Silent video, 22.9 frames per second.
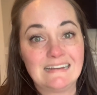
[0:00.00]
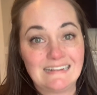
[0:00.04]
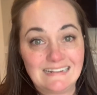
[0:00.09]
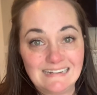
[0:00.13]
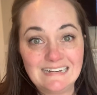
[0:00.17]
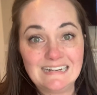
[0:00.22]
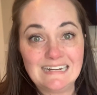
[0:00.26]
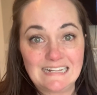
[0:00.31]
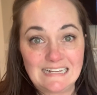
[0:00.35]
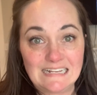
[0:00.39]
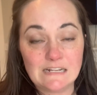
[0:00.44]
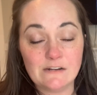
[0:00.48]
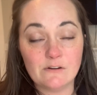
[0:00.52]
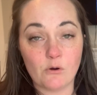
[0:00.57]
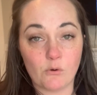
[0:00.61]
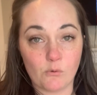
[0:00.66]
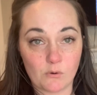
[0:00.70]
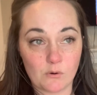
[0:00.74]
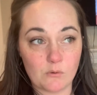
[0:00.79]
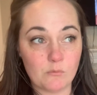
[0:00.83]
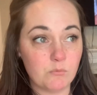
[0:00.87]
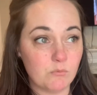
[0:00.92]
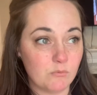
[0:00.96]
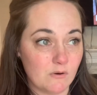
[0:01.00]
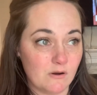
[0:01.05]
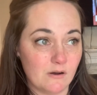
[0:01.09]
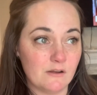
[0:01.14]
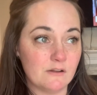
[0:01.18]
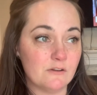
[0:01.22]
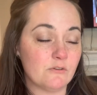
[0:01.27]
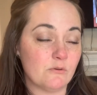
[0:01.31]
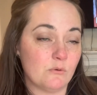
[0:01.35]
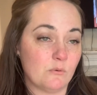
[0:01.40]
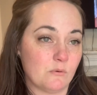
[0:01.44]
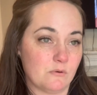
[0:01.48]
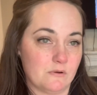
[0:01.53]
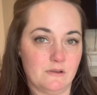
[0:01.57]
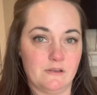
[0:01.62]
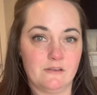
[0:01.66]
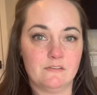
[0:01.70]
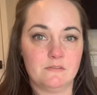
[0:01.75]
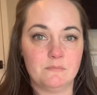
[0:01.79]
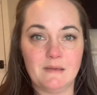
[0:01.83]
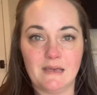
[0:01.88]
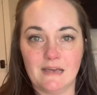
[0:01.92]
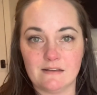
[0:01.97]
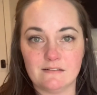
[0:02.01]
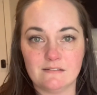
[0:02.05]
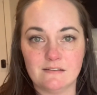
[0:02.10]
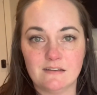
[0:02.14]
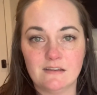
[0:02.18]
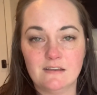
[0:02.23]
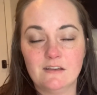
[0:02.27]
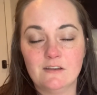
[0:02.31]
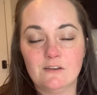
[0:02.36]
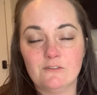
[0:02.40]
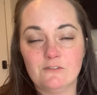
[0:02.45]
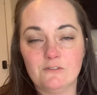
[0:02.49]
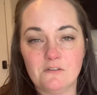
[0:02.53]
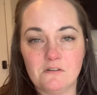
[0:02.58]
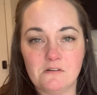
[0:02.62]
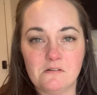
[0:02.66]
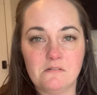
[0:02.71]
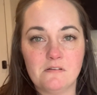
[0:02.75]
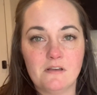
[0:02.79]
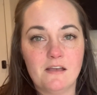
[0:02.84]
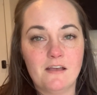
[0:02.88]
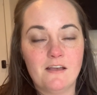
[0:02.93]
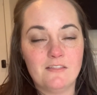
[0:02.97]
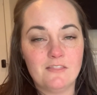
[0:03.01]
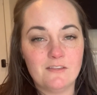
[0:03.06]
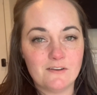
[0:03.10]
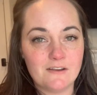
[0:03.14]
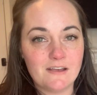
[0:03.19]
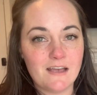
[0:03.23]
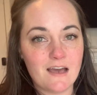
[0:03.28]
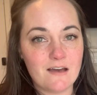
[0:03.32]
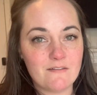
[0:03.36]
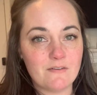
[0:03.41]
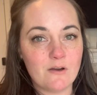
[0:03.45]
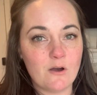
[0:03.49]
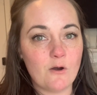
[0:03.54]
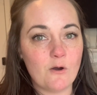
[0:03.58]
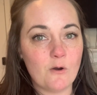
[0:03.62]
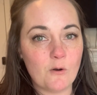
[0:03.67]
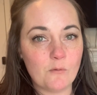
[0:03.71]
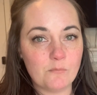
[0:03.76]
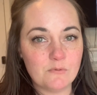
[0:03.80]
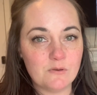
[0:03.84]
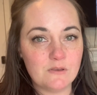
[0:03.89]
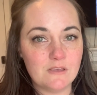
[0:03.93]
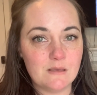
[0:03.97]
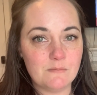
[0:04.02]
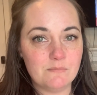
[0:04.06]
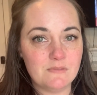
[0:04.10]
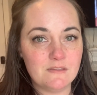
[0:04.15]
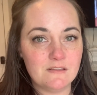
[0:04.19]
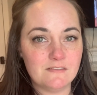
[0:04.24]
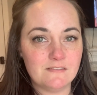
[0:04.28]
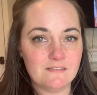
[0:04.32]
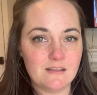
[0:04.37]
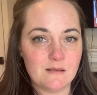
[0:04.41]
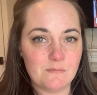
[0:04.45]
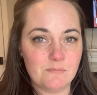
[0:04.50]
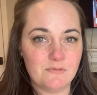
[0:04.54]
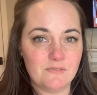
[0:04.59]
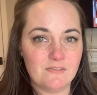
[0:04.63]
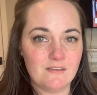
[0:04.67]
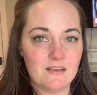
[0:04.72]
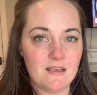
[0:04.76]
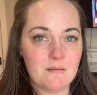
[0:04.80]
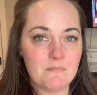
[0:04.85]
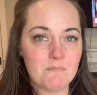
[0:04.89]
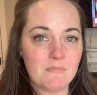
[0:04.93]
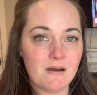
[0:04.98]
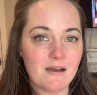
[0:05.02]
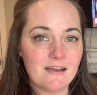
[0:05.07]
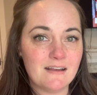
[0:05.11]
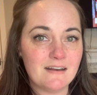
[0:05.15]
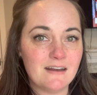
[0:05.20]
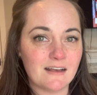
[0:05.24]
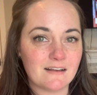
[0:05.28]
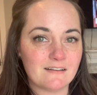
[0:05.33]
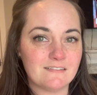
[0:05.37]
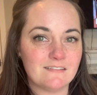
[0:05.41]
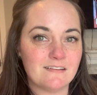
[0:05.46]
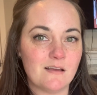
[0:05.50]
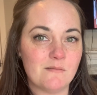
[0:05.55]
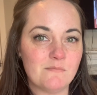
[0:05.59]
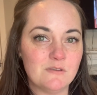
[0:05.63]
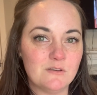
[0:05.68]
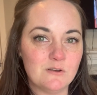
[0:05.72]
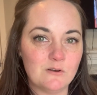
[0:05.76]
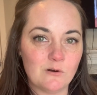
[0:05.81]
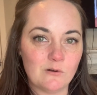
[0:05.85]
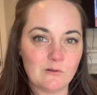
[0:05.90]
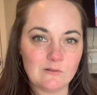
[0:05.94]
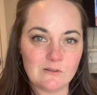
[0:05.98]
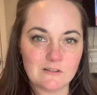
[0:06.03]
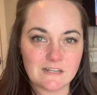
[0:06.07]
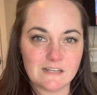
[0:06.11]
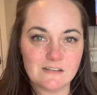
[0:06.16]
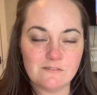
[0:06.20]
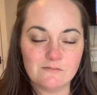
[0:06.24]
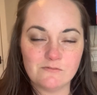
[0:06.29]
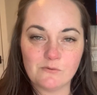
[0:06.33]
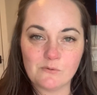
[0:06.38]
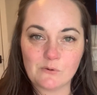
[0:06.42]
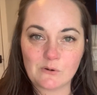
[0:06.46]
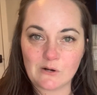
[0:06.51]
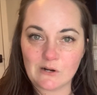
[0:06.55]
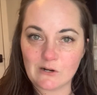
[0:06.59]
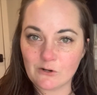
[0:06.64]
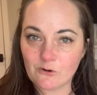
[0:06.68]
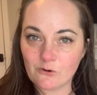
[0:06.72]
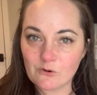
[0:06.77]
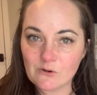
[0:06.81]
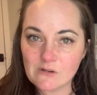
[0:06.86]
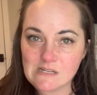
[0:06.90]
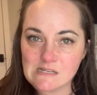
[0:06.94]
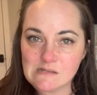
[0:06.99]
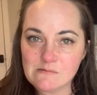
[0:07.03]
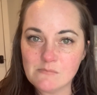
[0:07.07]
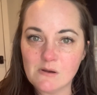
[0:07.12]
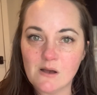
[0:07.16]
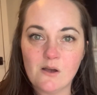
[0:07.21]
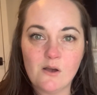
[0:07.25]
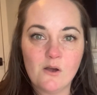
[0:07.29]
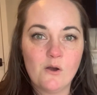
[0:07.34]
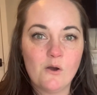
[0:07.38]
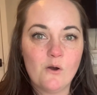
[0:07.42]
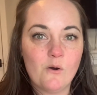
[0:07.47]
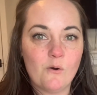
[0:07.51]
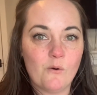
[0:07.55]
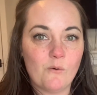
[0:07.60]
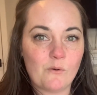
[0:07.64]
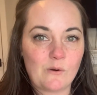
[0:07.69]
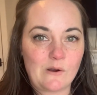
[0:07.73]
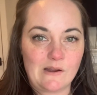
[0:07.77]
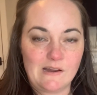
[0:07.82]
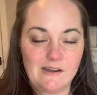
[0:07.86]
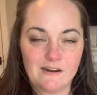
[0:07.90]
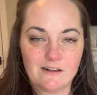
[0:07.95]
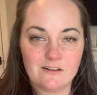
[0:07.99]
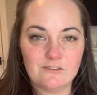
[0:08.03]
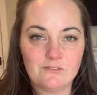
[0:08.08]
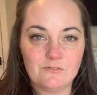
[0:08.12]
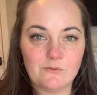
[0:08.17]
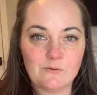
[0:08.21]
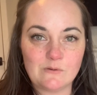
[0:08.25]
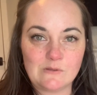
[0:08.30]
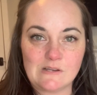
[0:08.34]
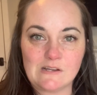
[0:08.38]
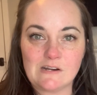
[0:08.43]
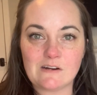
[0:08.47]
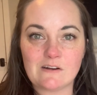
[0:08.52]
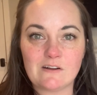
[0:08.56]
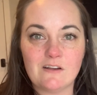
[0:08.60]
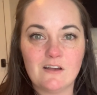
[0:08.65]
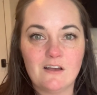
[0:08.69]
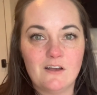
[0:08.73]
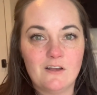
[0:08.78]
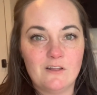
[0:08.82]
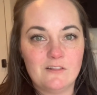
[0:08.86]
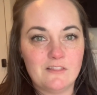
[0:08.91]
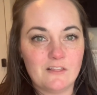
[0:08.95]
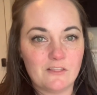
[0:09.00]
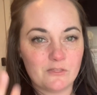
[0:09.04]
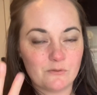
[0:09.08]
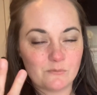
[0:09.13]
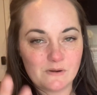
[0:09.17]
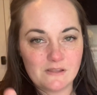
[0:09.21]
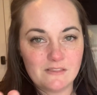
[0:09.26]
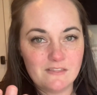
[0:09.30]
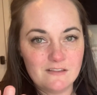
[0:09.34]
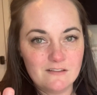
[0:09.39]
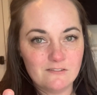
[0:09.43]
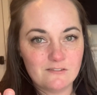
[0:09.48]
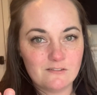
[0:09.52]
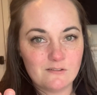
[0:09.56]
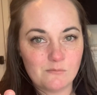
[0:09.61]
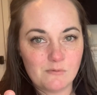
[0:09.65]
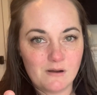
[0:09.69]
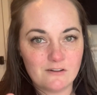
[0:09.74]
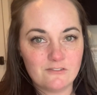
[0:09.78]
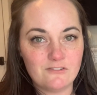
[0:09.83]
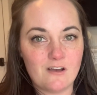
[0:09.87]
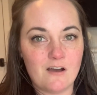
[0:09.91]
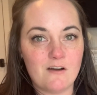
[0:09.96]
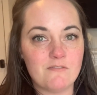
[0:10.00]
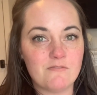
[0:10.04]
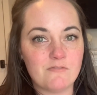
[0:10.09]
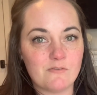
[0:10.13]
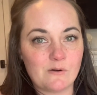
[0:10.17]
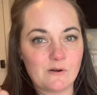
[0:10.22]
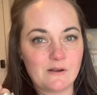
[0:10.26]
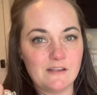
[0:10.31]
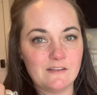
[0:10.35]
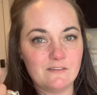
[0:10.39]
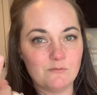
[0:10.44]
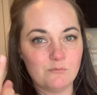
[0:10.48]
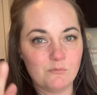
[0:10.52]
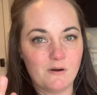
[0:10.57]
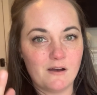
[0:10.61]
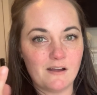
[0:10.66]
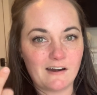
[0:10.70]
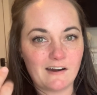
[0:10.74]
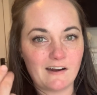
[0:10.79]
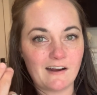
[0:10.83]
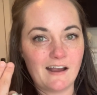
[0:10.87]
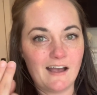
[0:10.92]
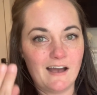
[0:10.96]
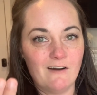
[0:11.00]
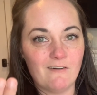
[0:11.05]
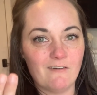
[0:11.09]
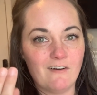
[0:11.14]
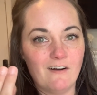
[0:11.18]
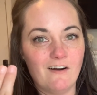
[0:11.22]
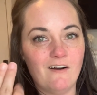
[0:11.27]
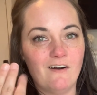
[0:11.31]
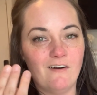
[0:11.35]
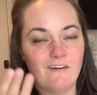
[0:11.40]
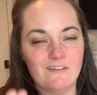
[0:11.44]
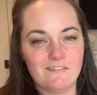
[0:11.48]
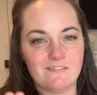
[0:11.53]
need or want or expect. So there you have it. I hope you keep these tips in mind next time you go looking for a cream or an exfoliator. The 3 things to watch out for is water, alcohol, and